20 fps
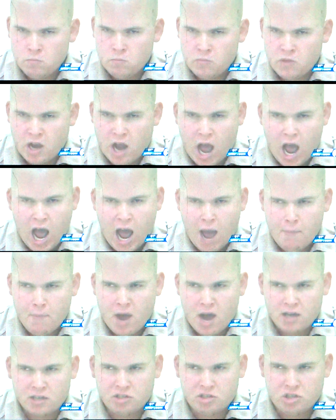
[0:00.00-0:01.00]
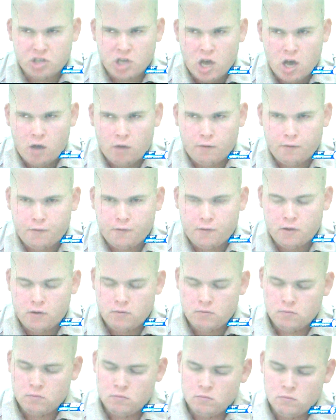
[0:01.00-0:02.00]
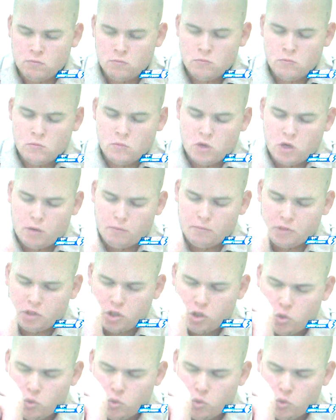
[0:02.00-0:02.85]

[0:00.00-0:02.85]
that I myself come to